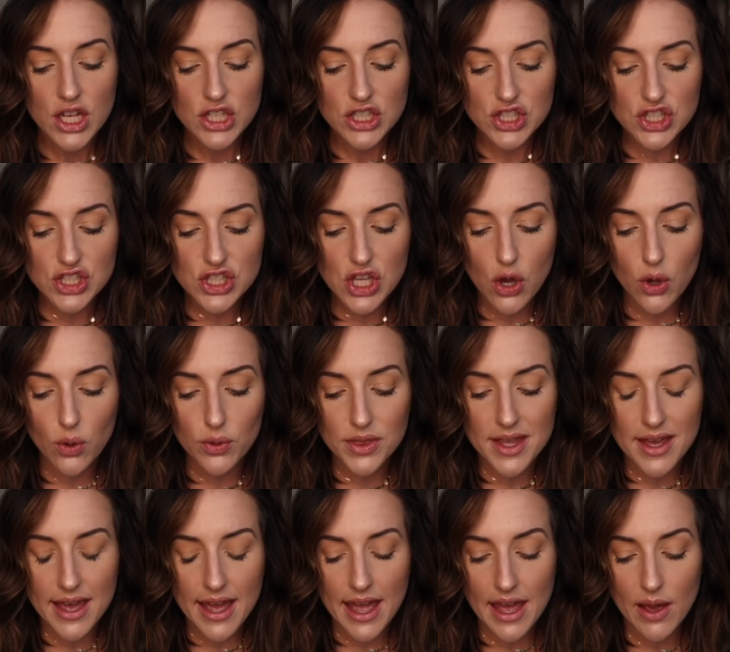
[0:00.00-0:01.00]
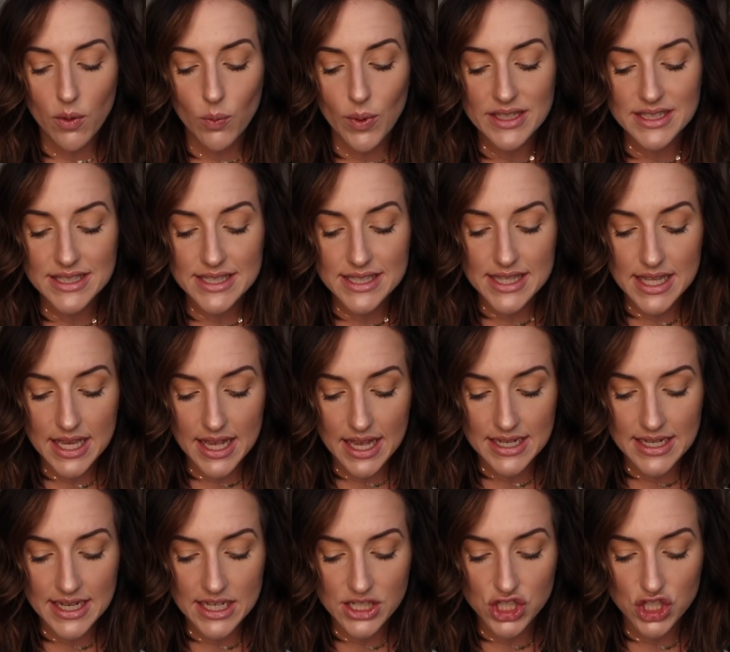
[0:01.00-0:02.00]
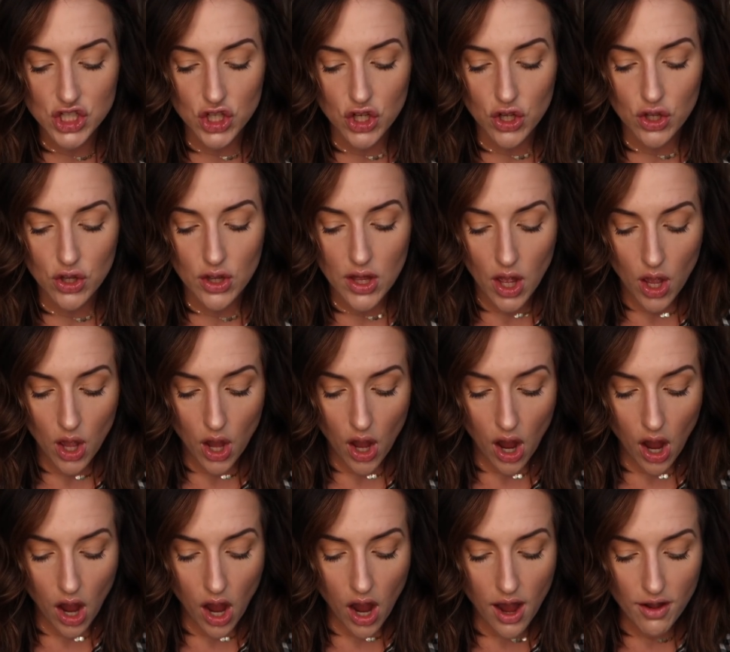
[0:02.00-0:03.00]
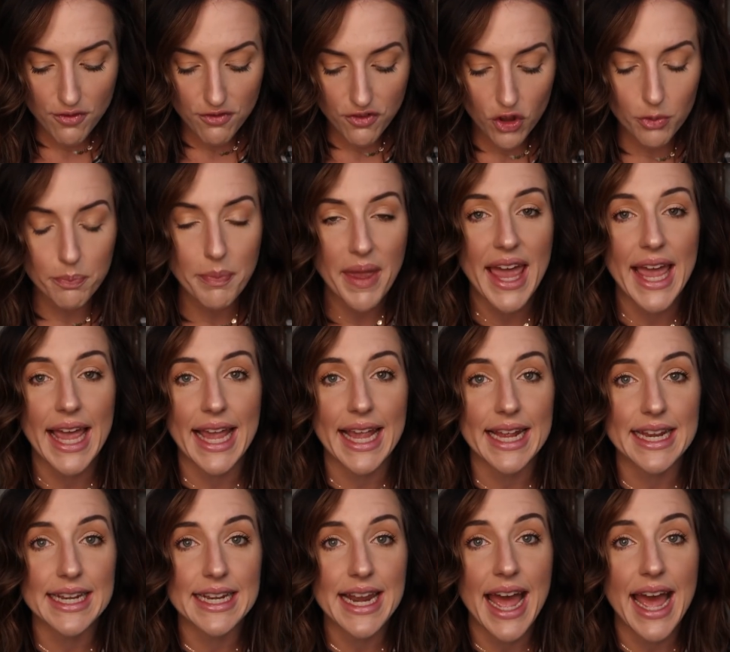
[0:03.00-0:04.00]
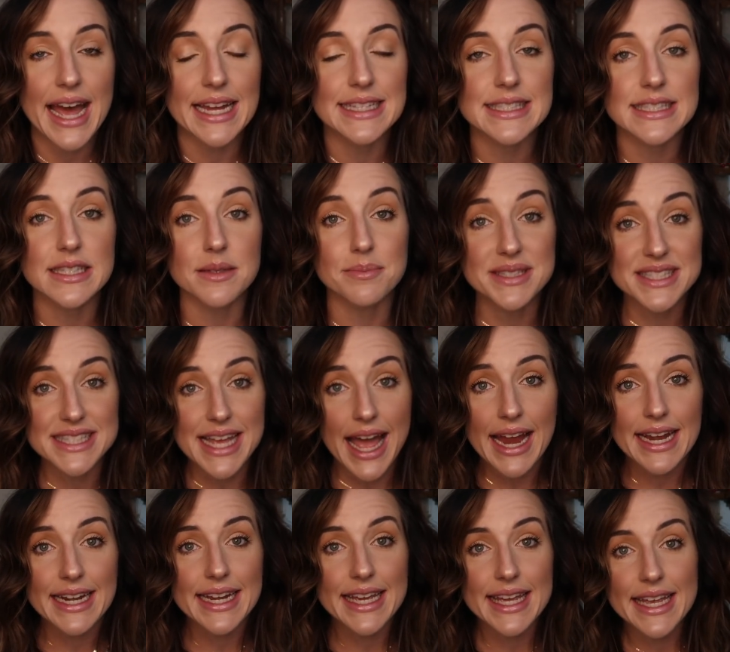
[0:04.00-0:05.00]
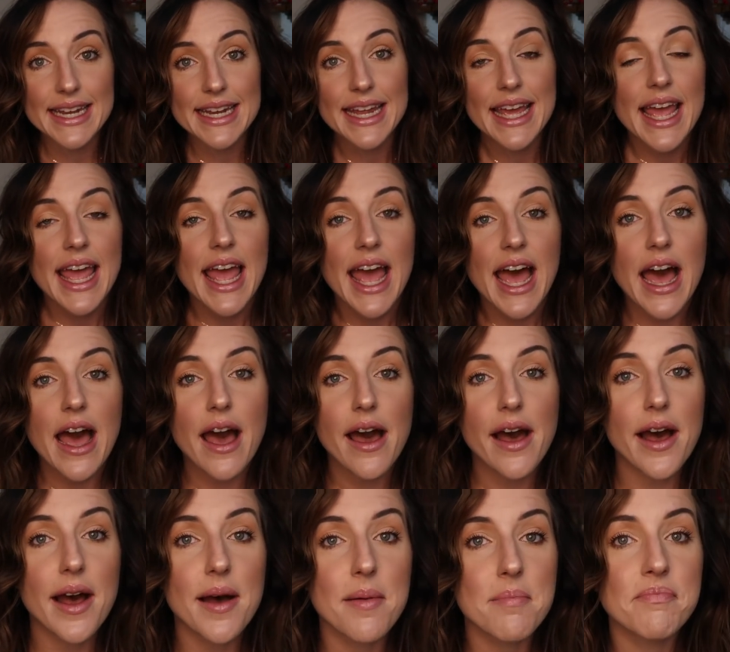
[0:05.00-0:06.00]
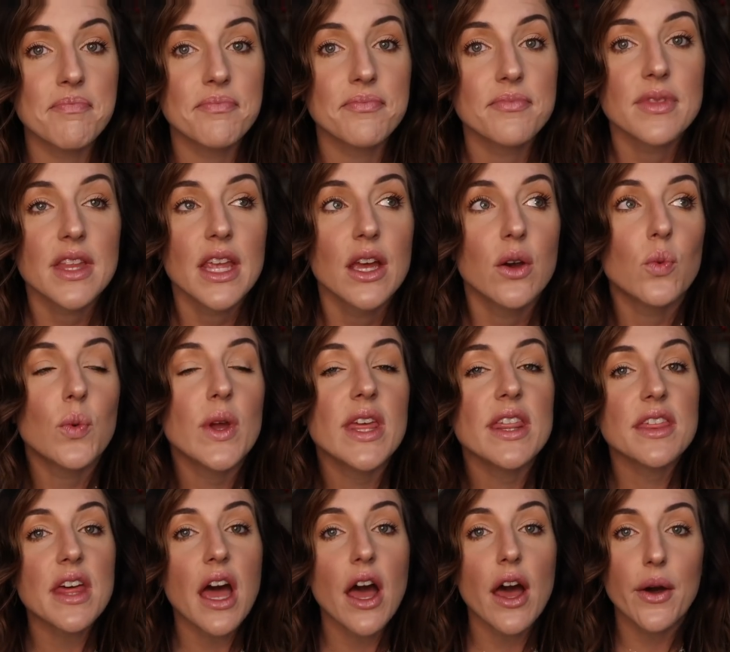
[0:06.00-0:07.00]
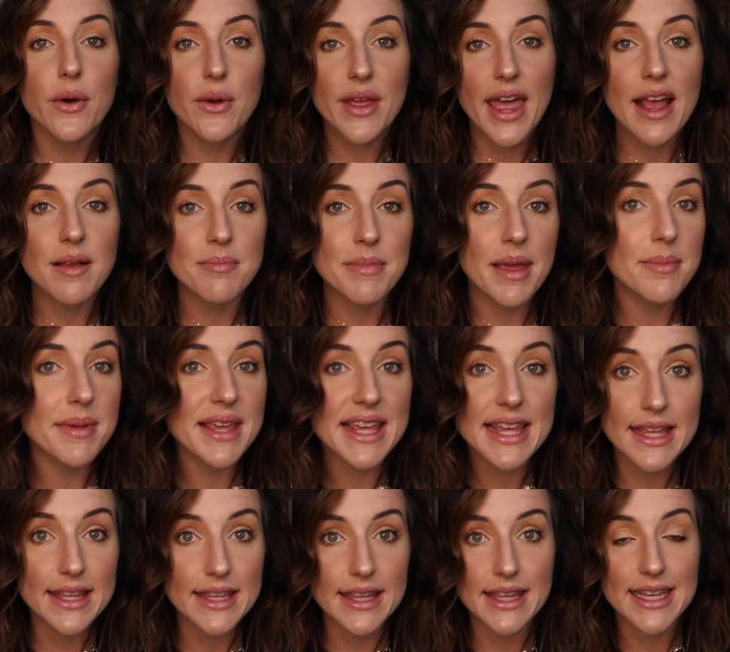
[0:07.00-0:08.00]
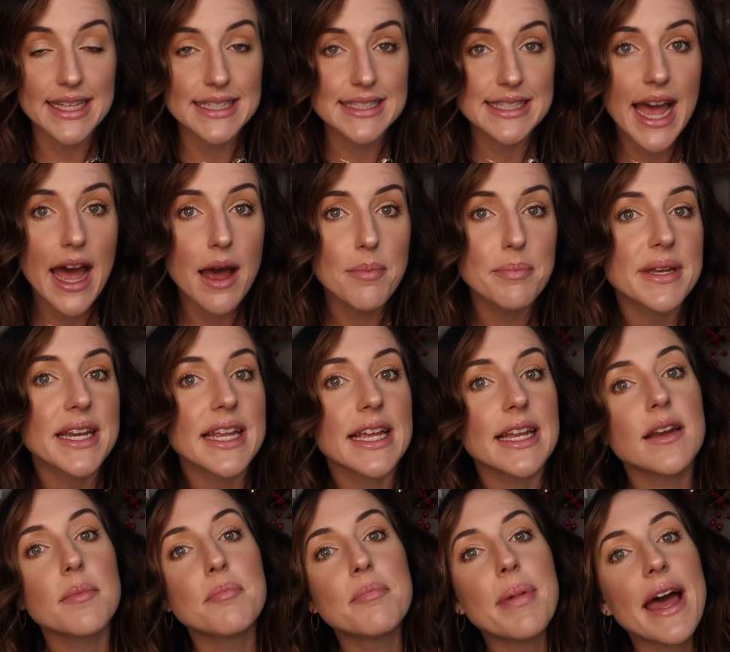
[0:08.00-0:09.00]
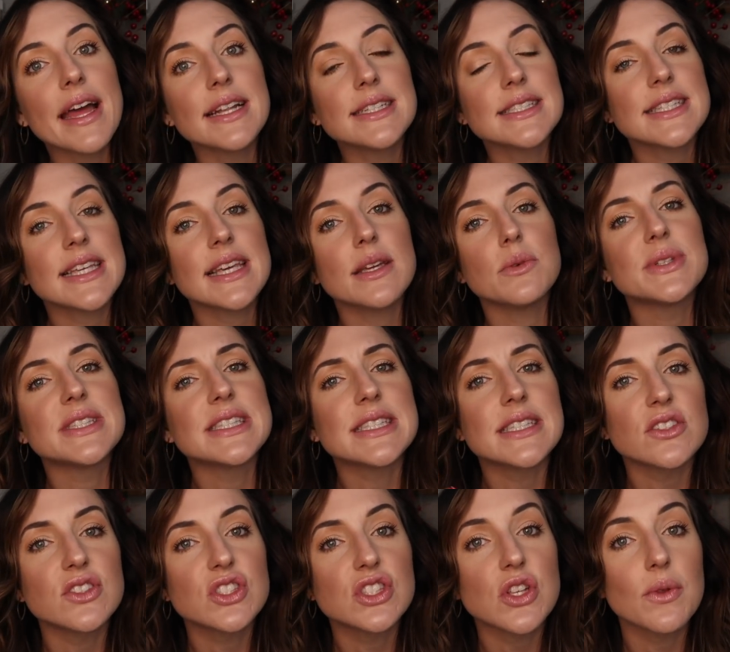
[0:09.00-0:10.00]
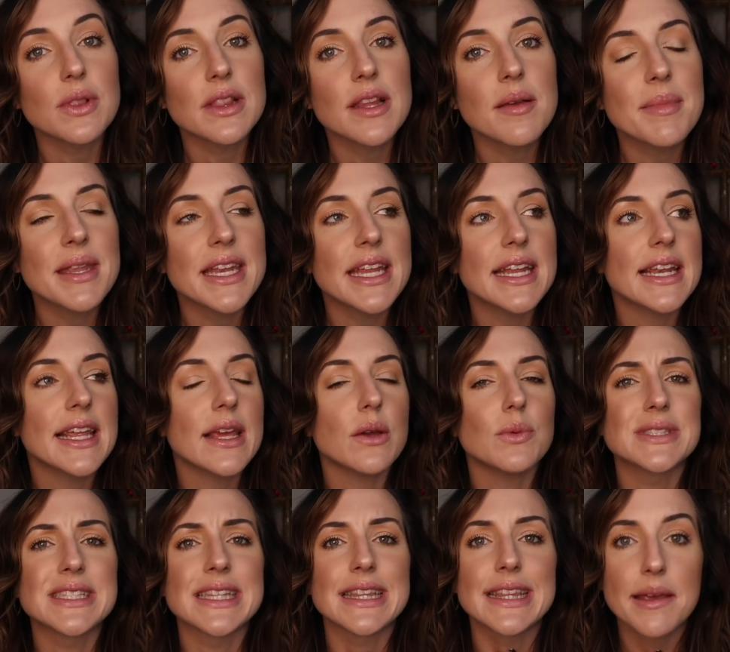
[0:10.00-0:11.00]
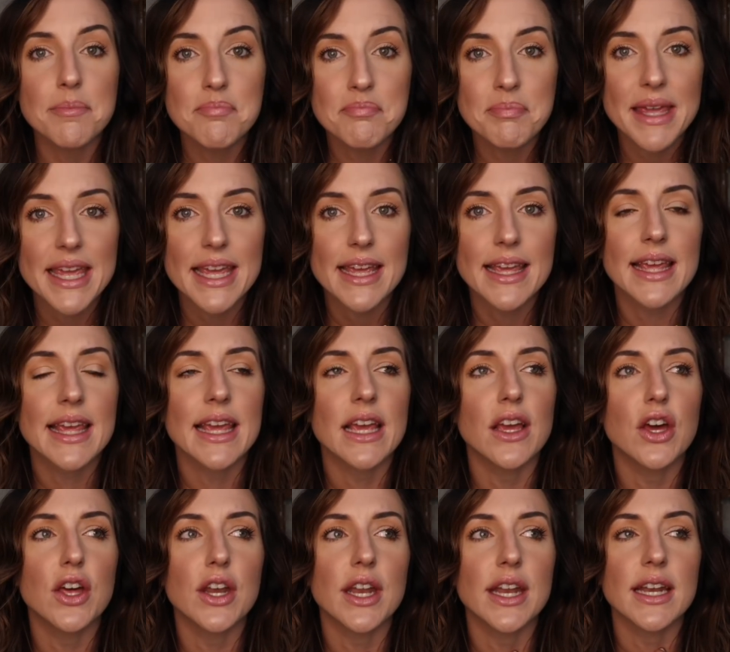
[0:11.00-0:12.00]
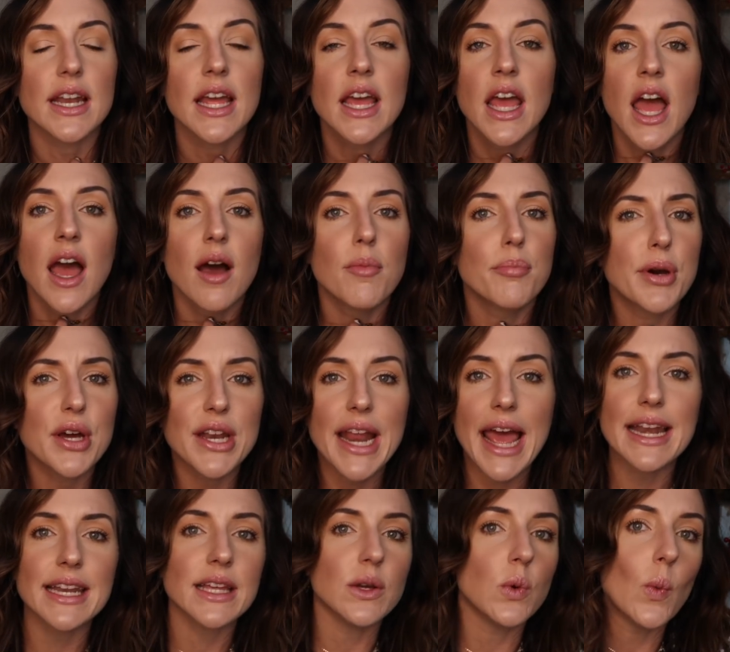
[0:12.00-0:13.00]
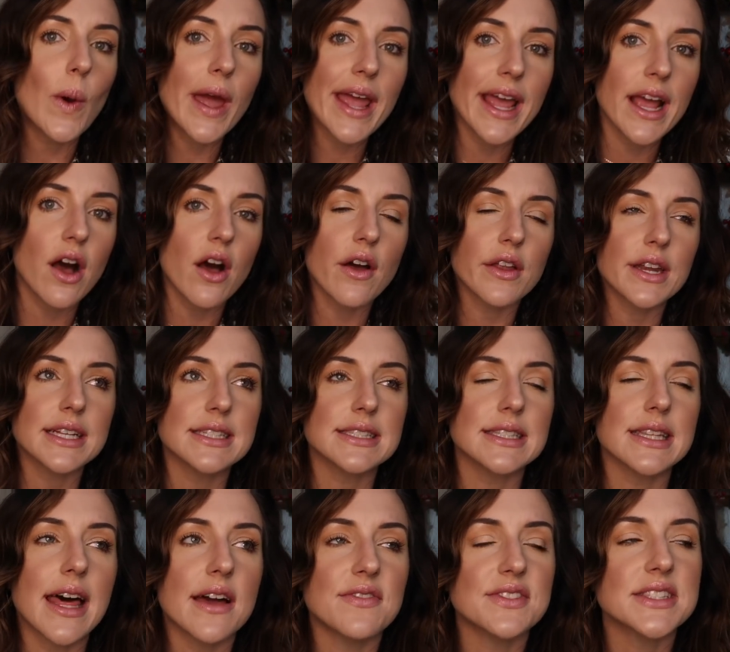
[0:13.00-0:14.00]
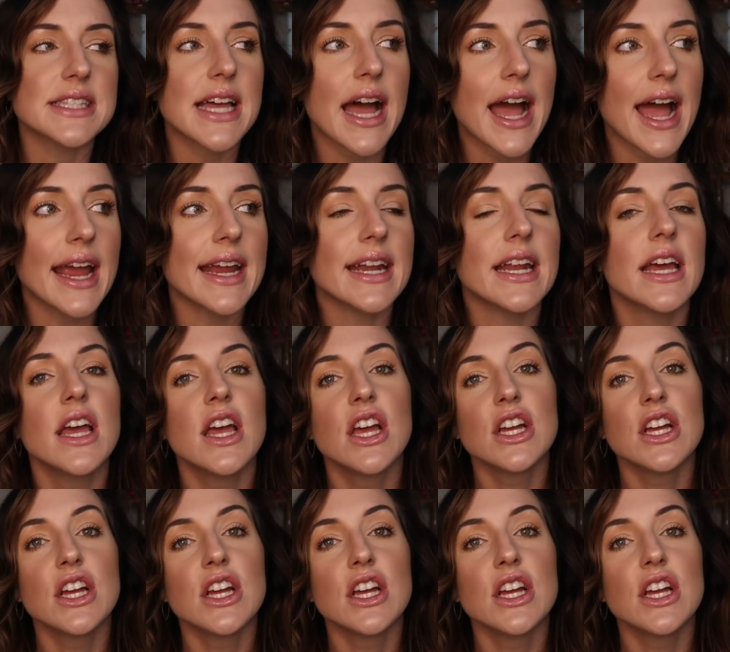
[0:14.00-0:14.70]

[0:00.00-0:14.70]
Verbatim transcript: So that once the initial awful pain had subsided, um, we thought, okay, maybe healing is happening, but he was still so limited. He was limping. He couldn't put any weight on his left side.